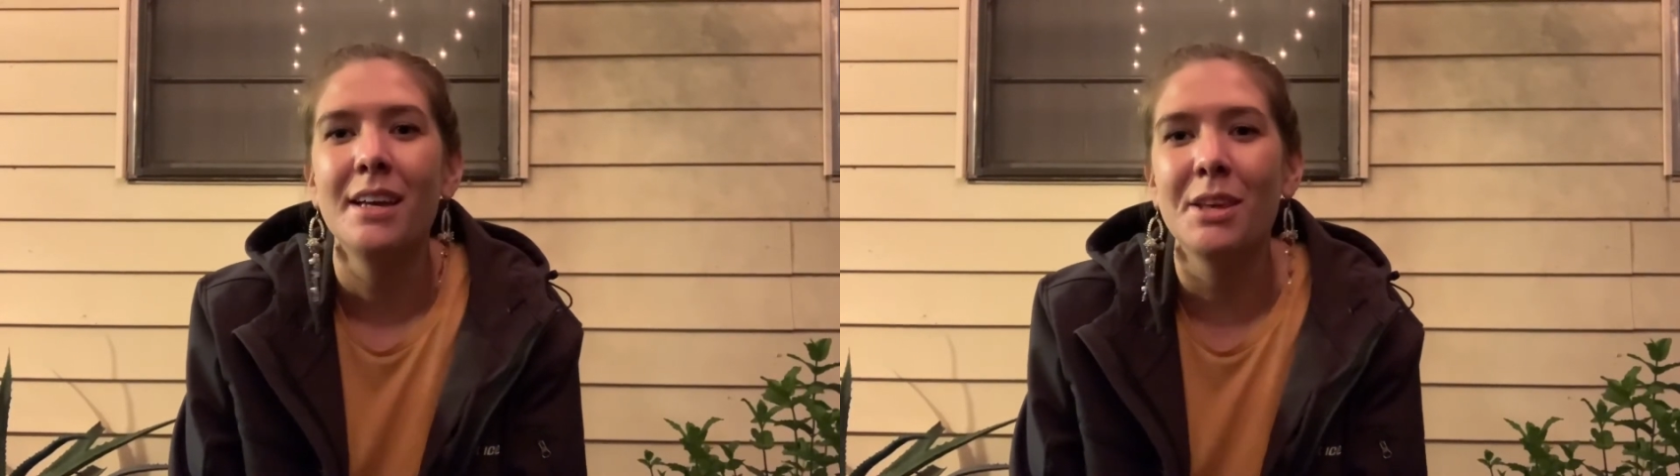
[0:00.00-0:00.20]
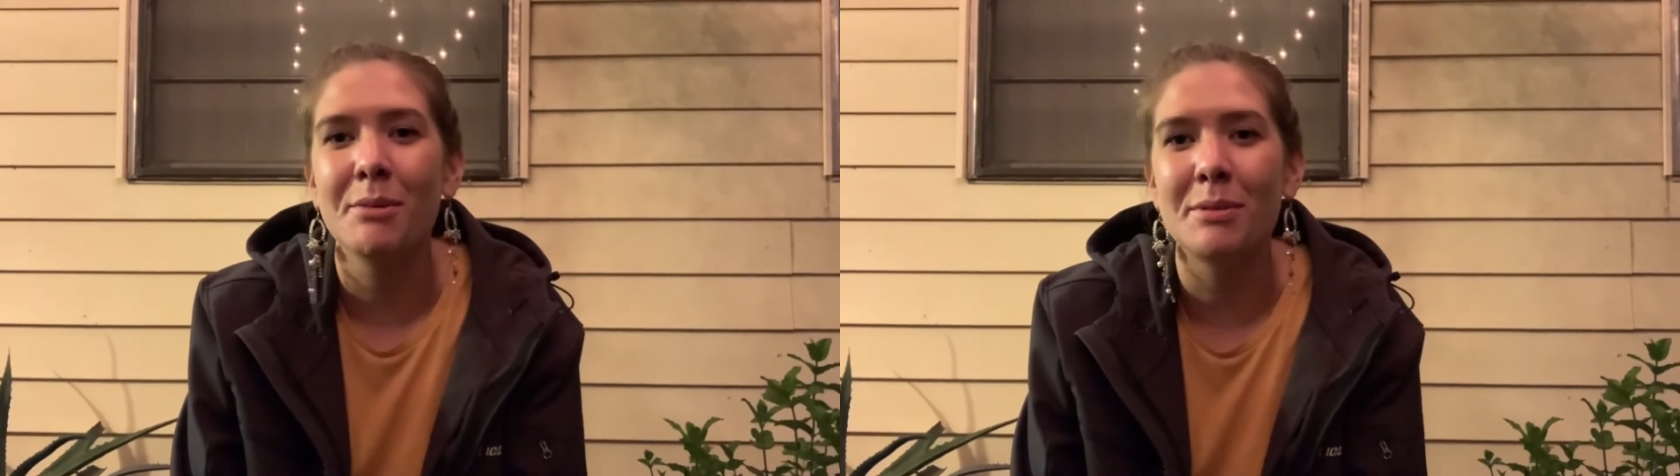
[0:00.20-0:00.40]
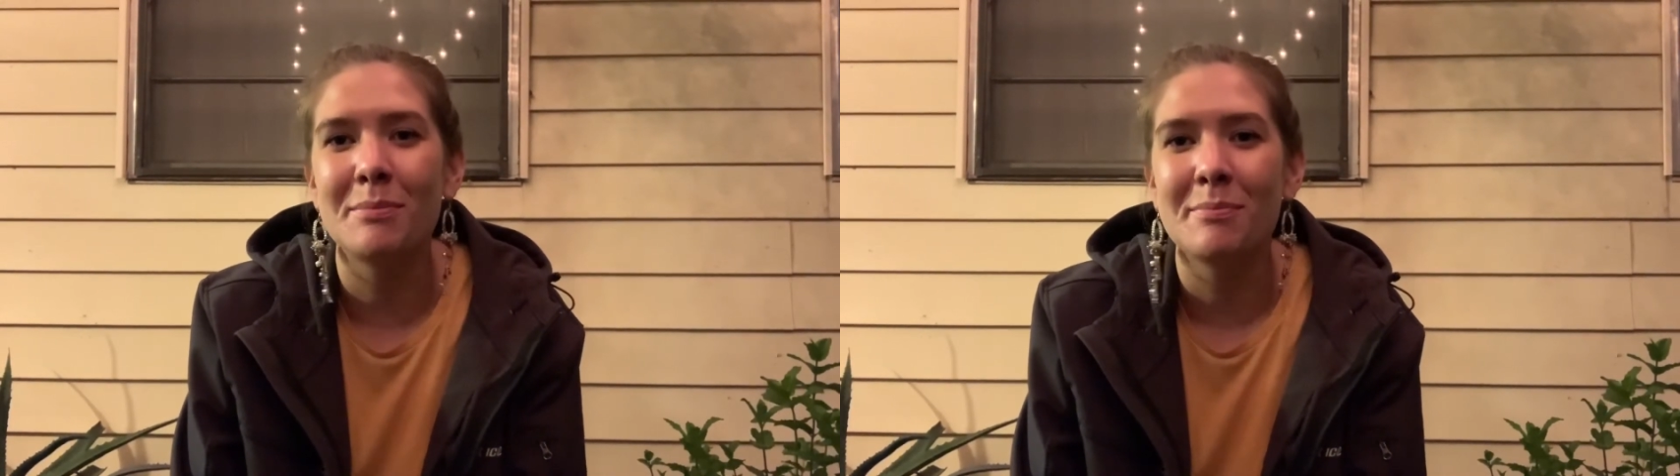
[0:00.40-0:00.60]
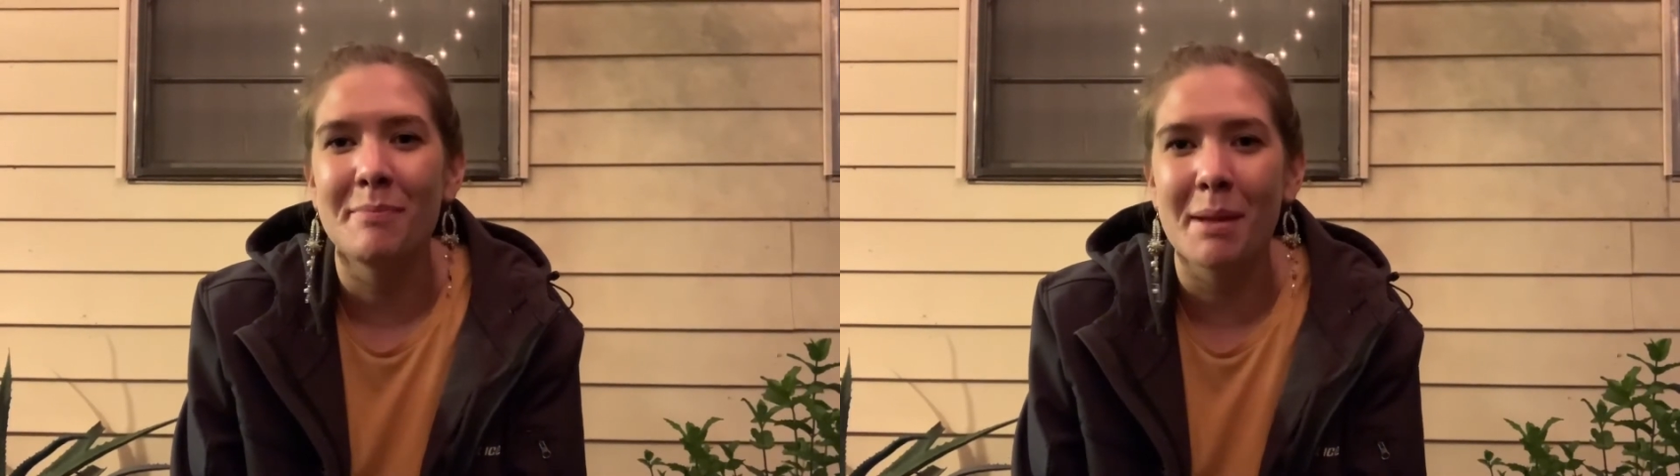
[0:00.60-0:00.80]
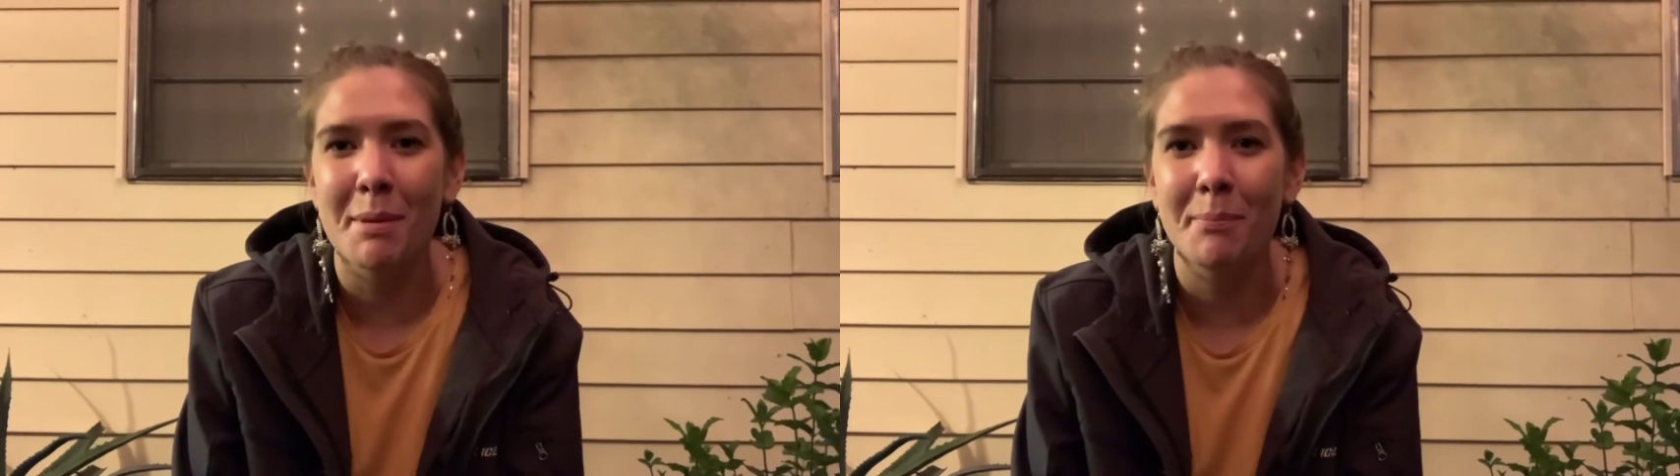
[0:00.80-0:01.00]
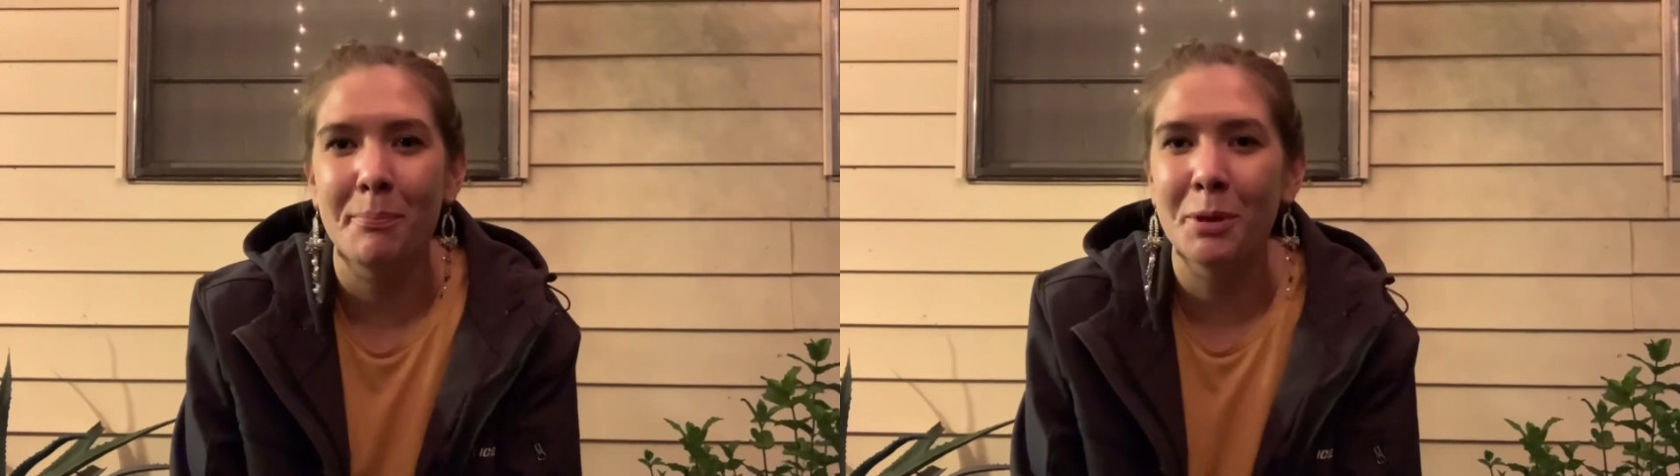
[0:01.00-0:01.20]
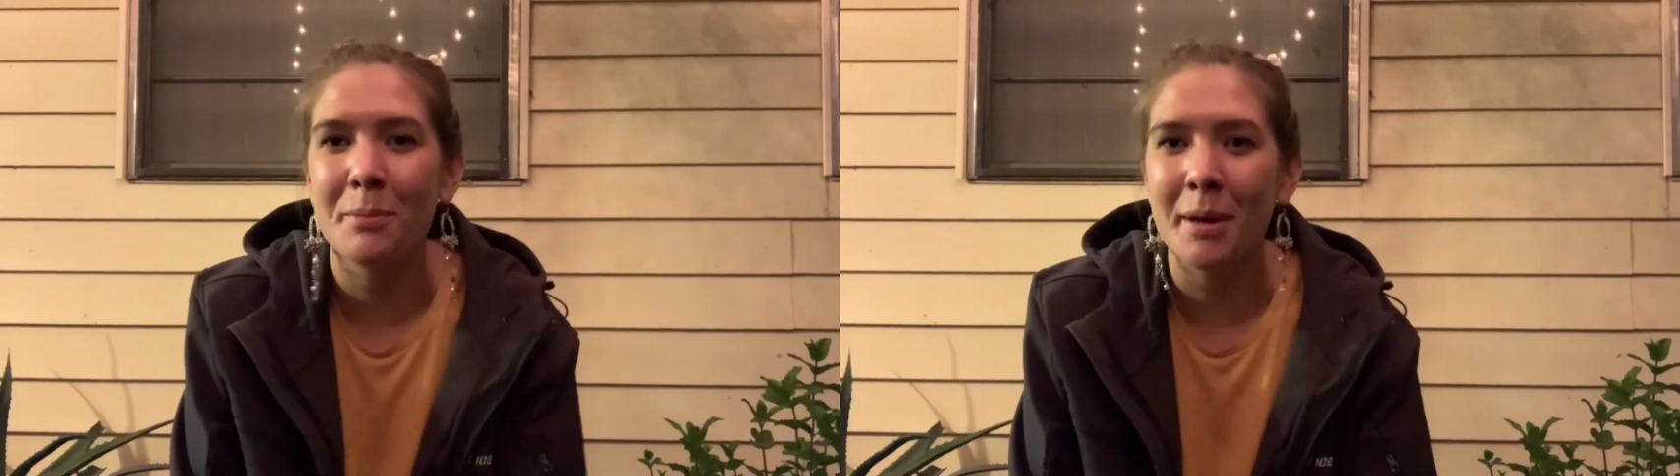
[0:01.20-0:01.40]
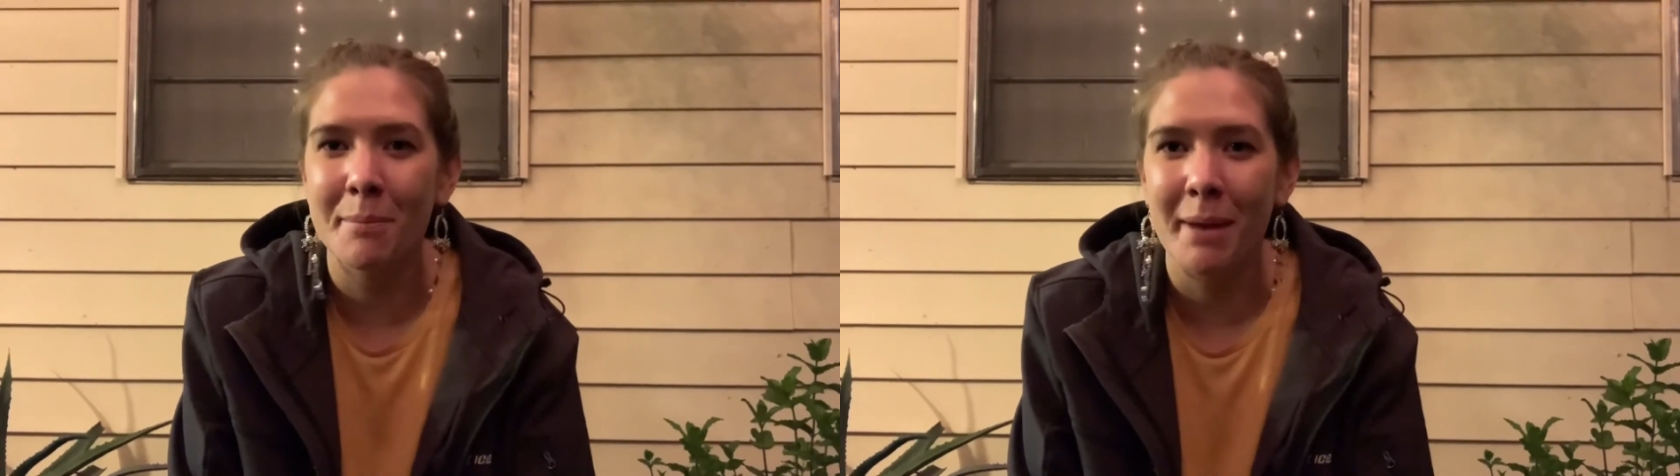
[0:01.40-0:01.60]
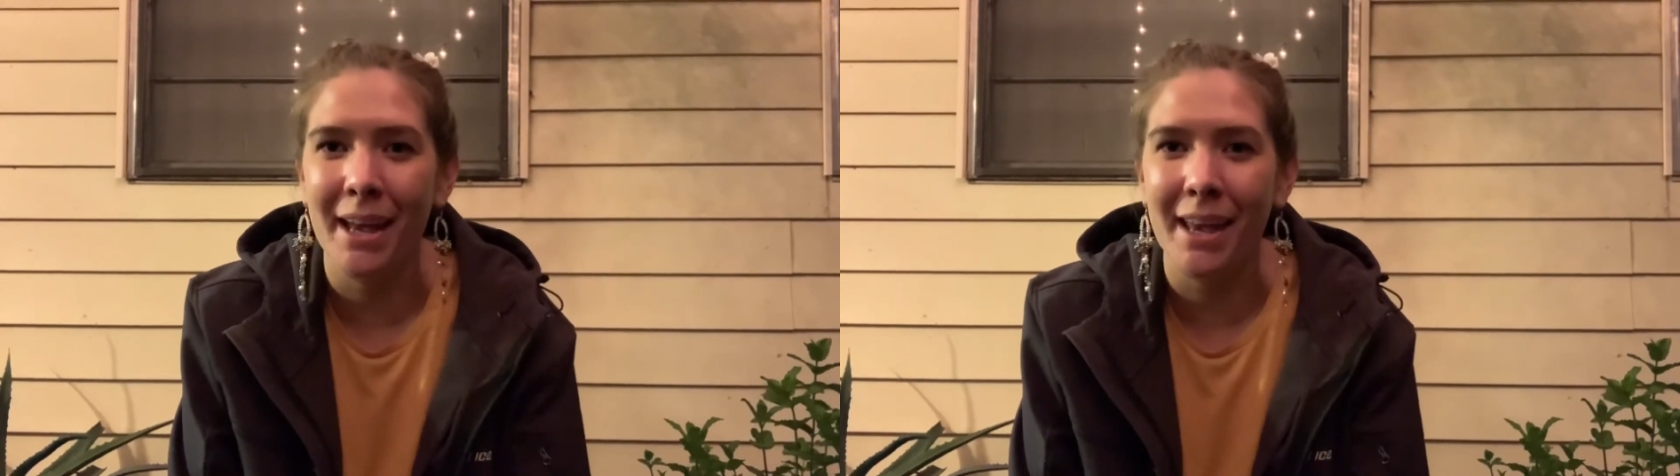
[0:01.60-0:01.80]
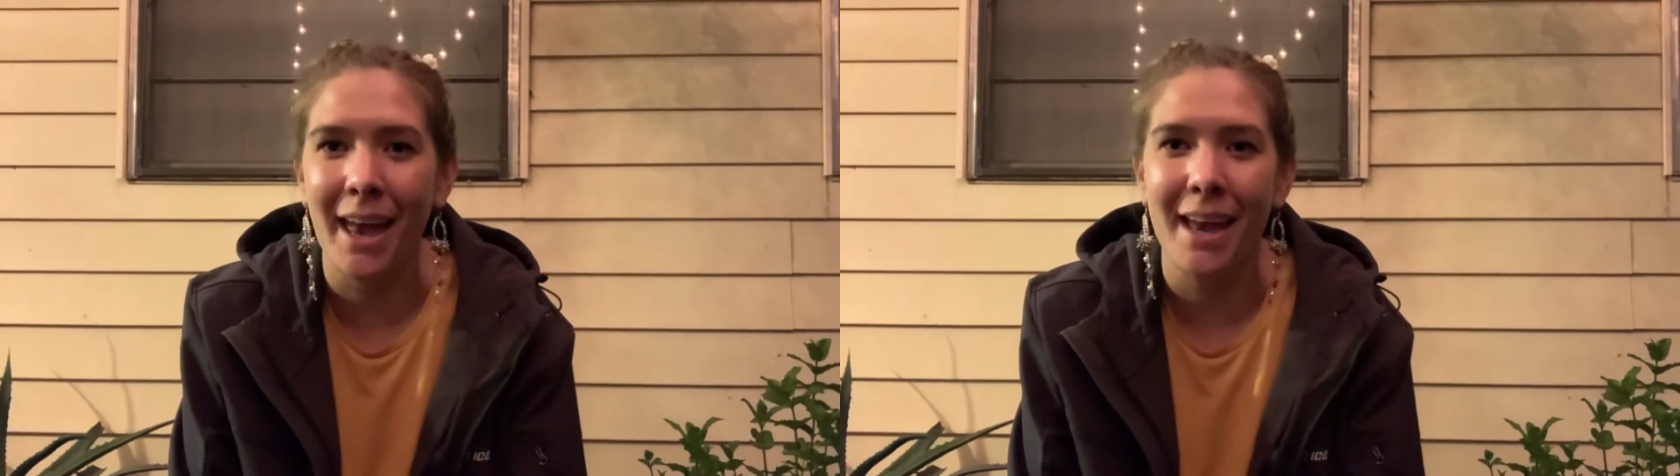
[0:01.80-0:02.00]
you would make me blueberry
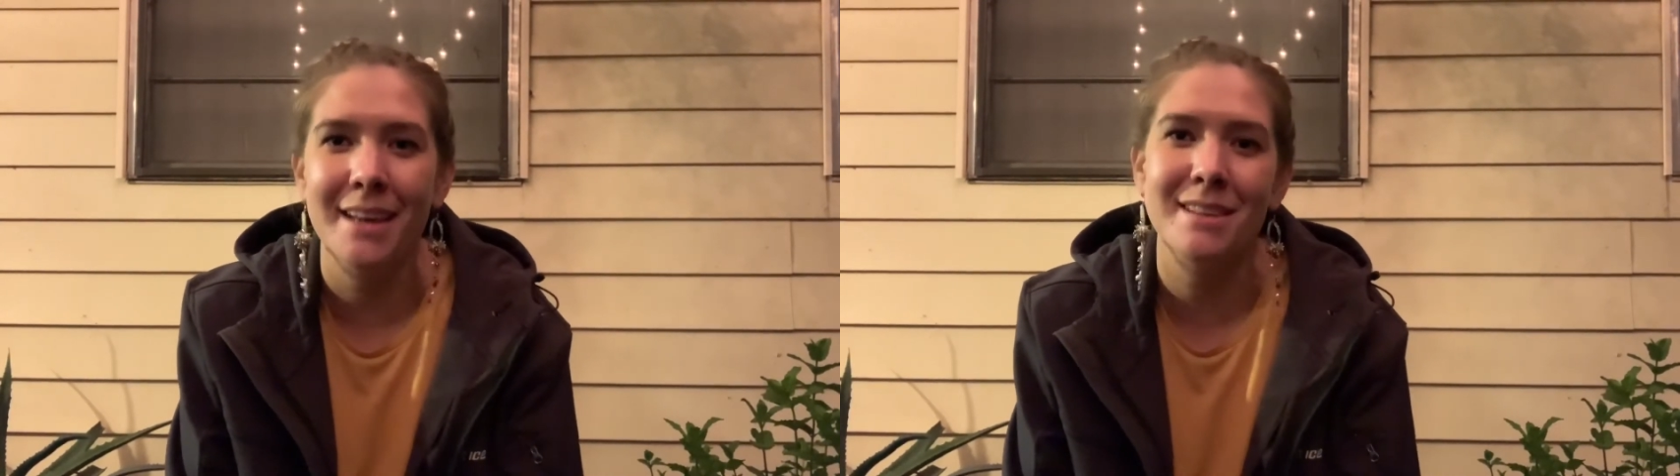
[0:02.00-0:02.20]
pancakes